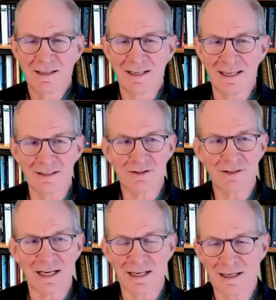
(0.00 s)

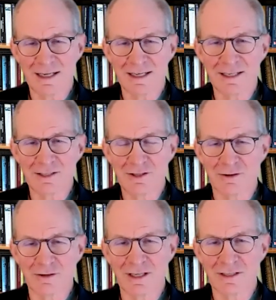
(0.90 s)
it's
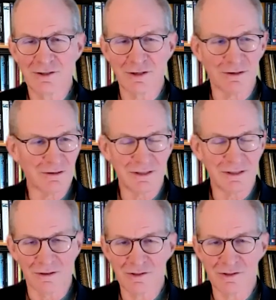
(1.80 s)
your